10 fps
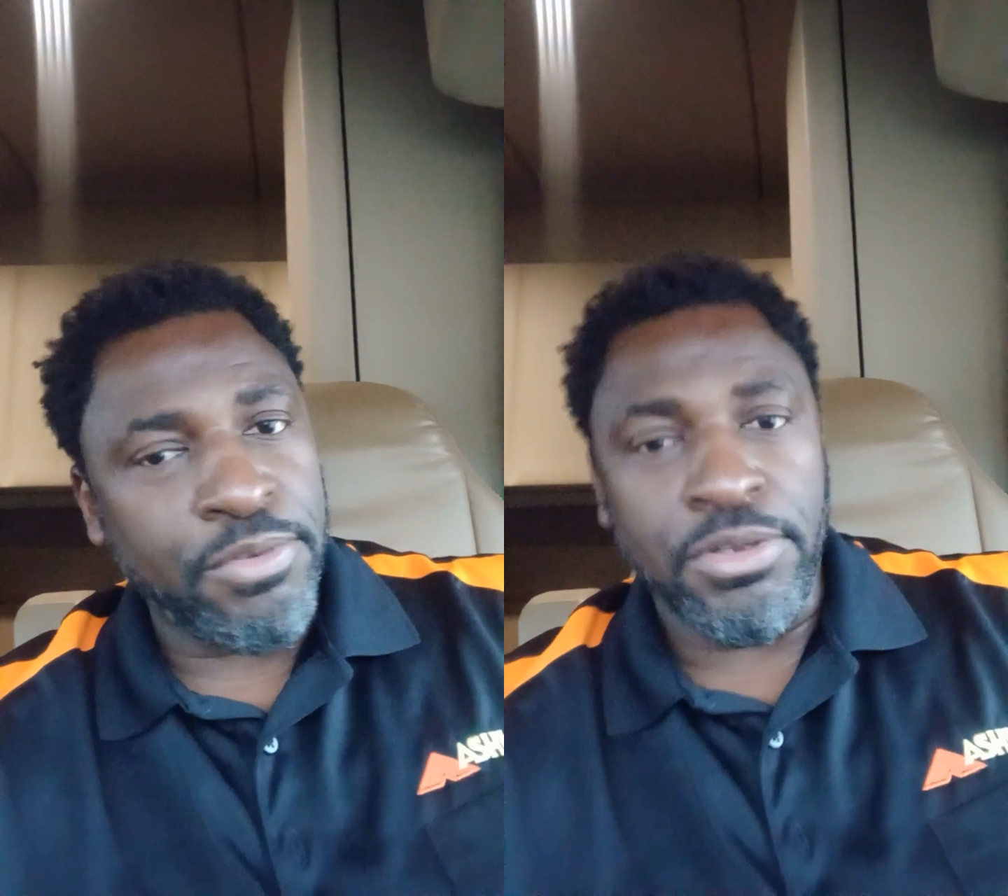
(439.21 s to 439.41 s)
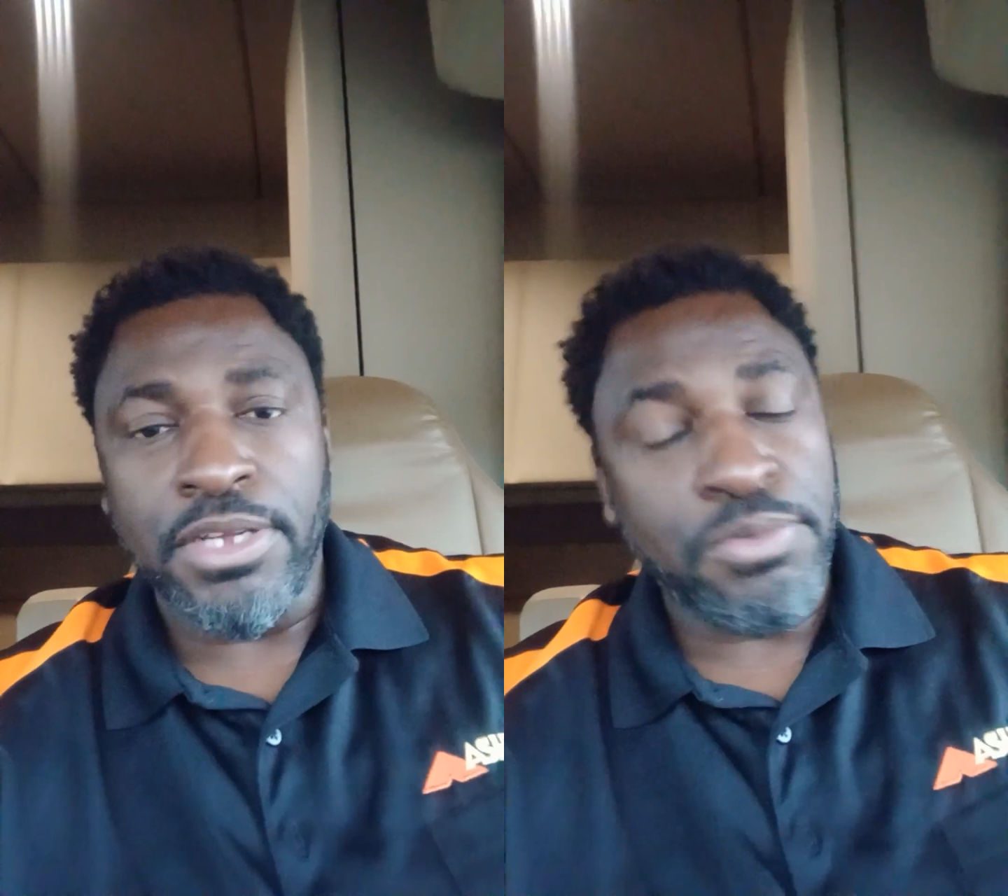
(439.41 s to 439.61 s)

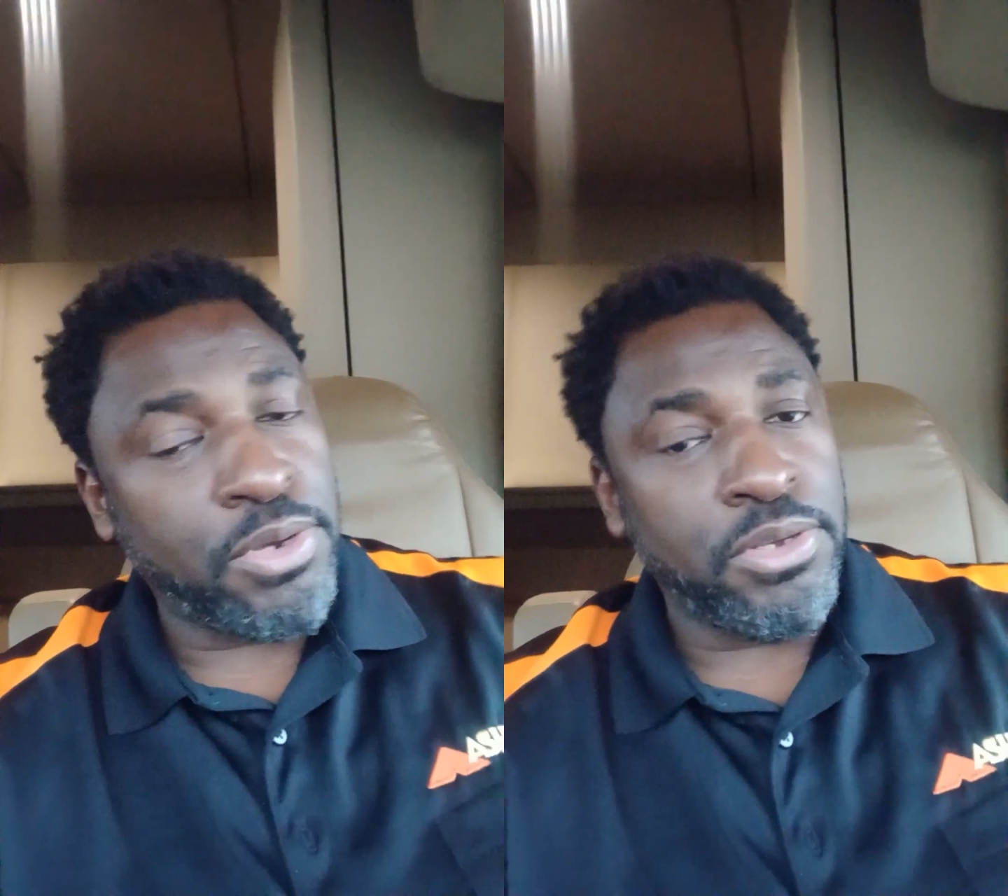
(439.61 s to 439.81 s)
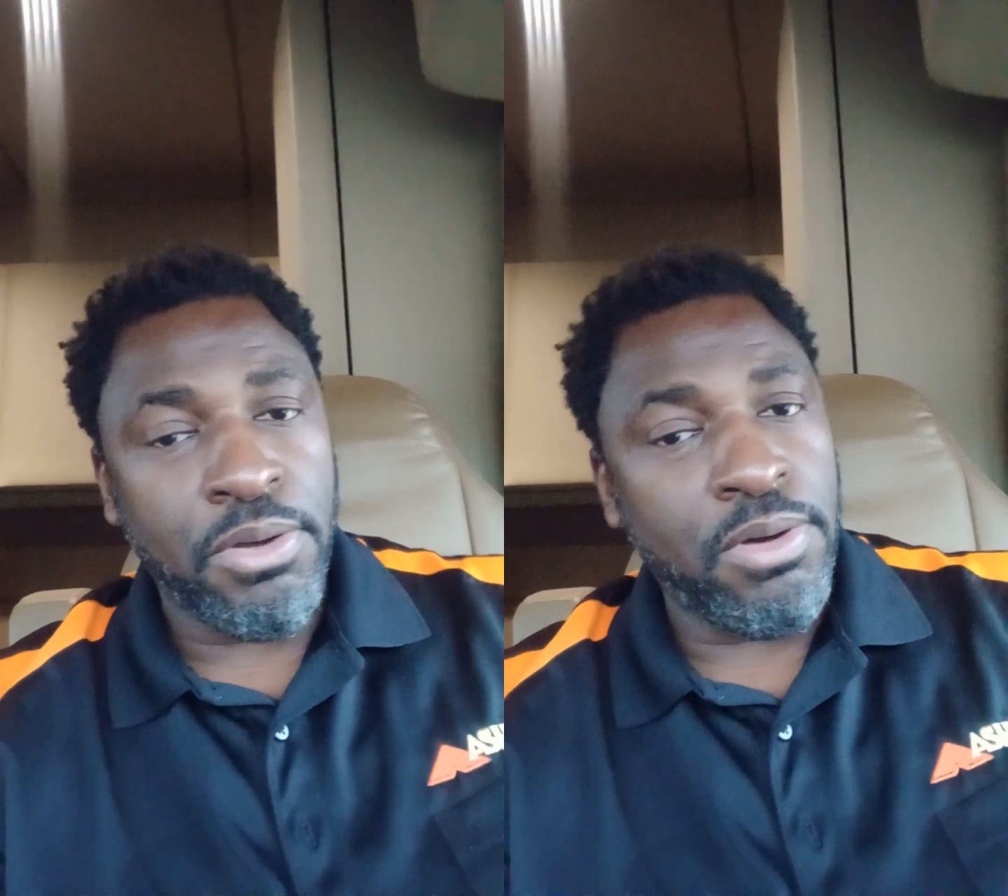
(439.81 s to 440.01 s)
When you get to
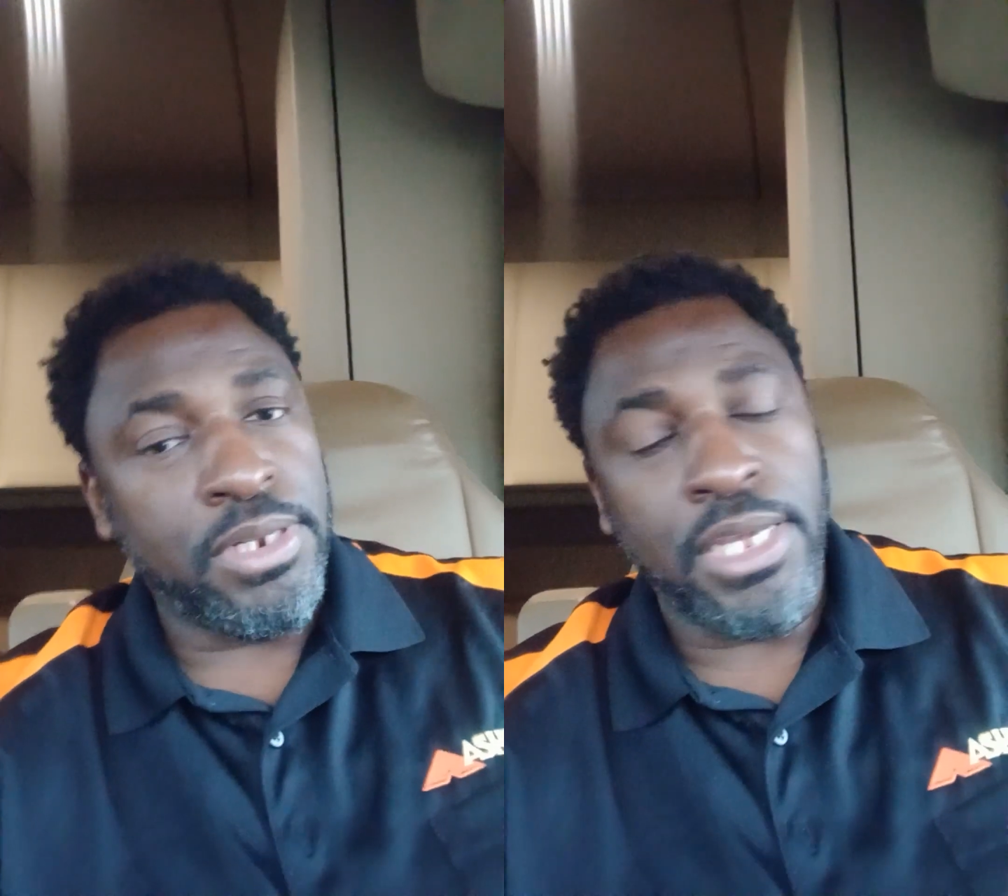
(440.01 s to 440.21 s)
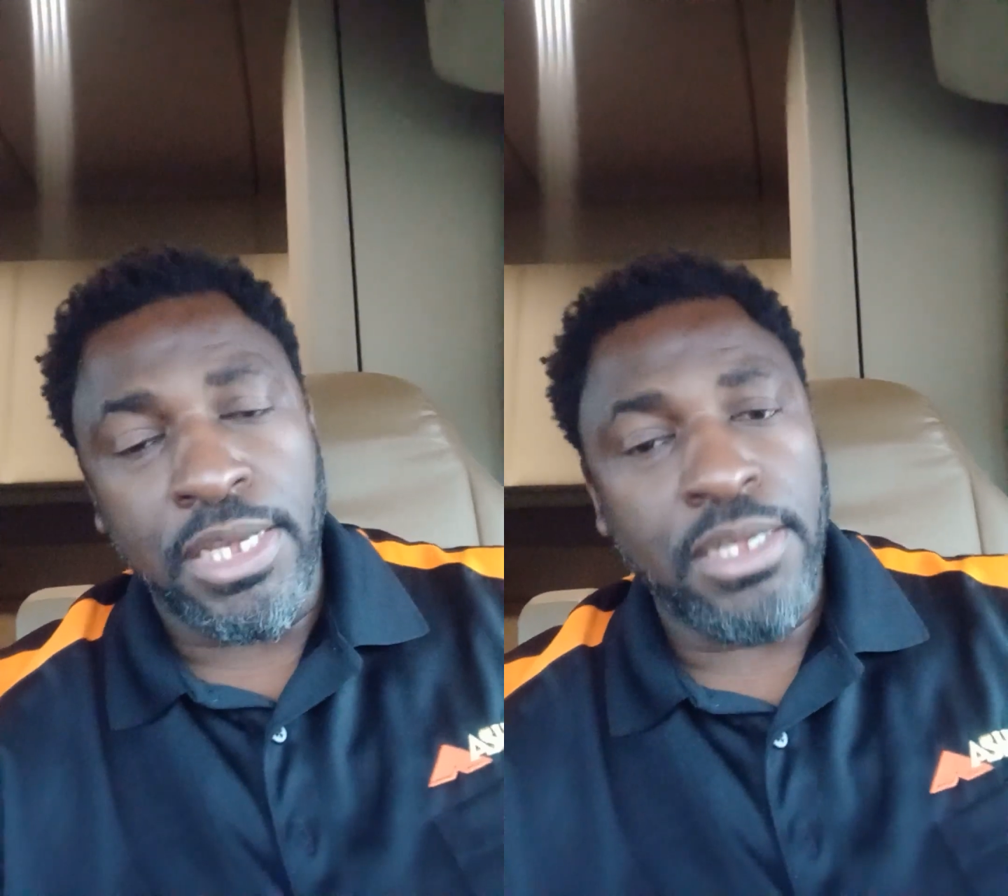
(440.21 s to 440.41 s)
where you're
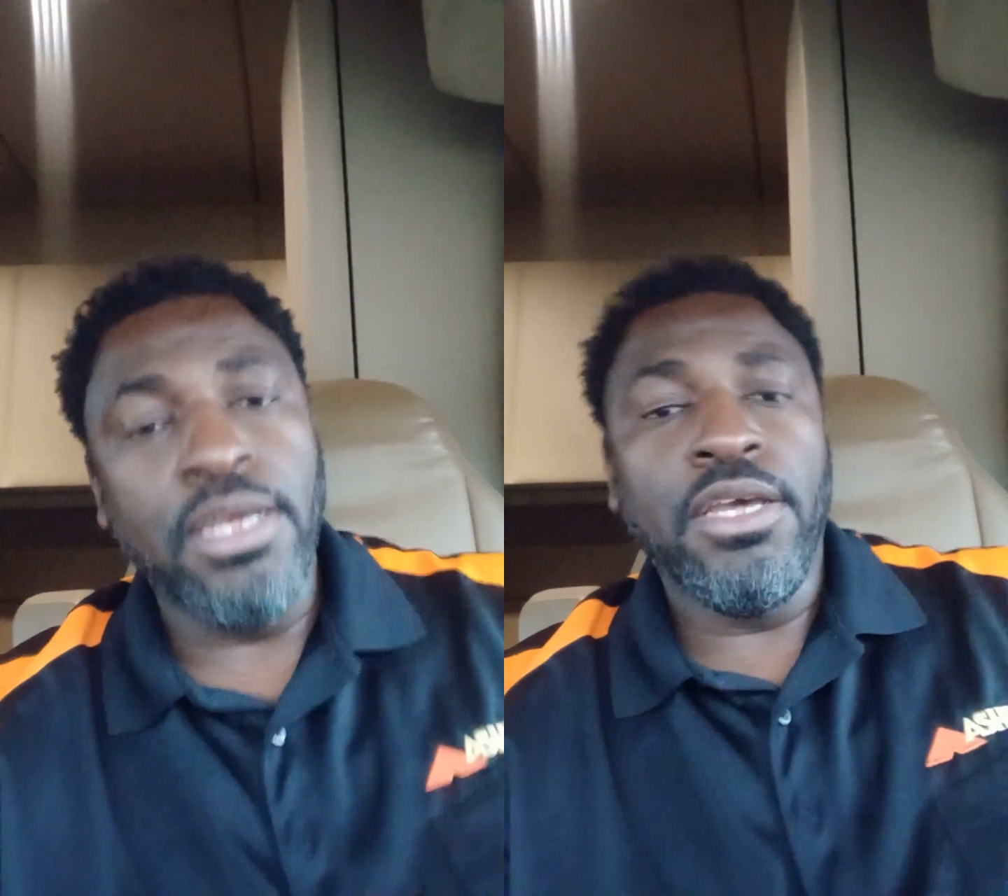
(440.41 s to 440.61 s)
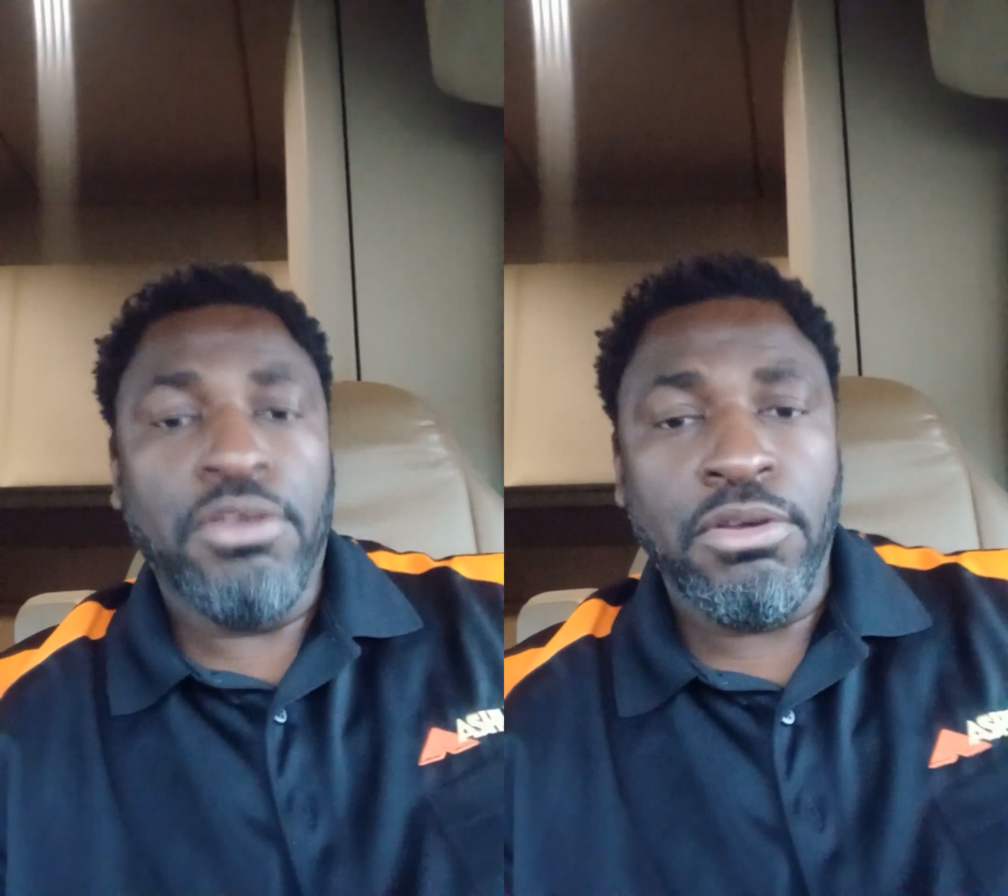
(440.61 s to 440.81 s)
going,
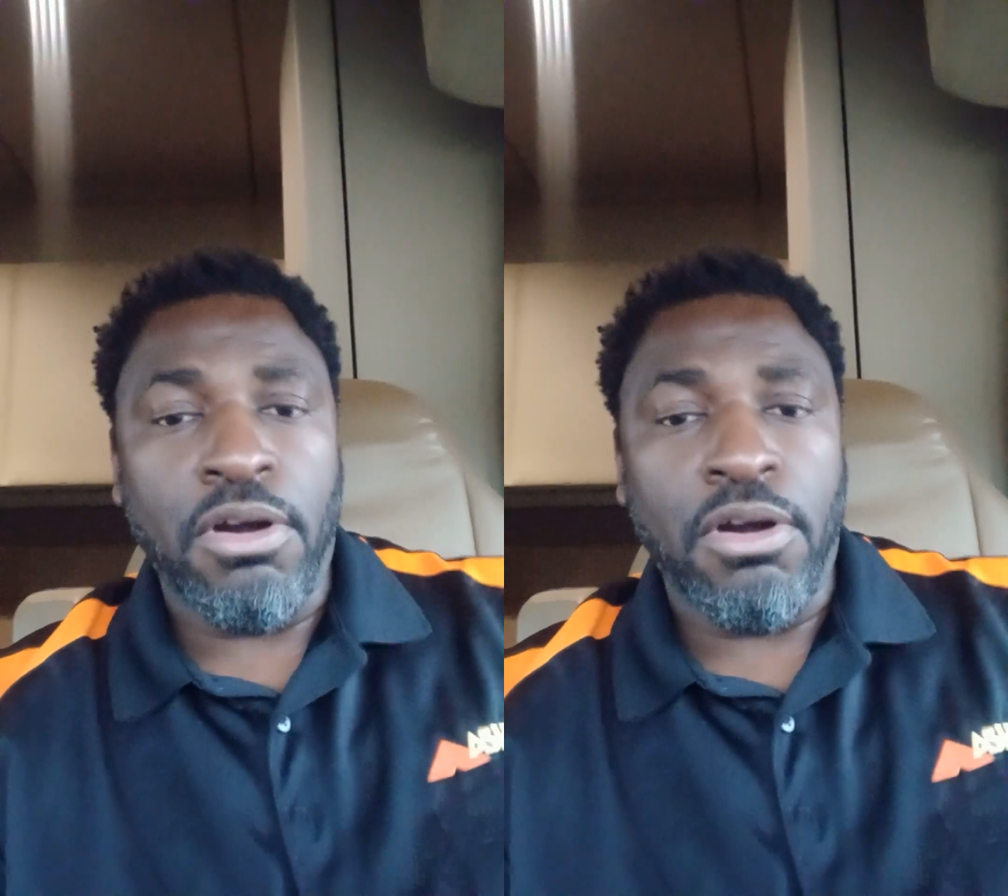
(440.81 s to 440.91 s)
then you